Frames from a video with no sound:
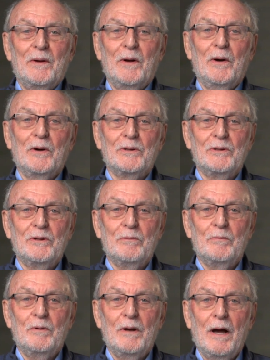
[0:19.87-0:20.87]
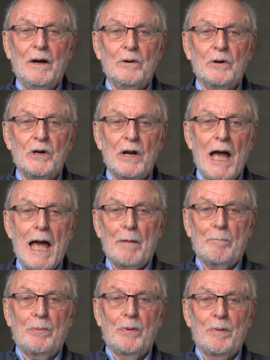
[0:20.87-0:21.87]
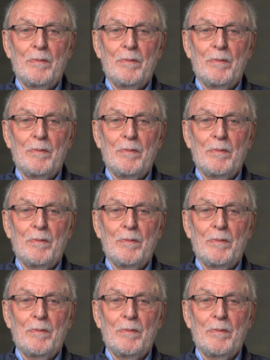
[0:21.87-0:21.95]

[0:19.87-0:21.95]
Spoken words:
on our app,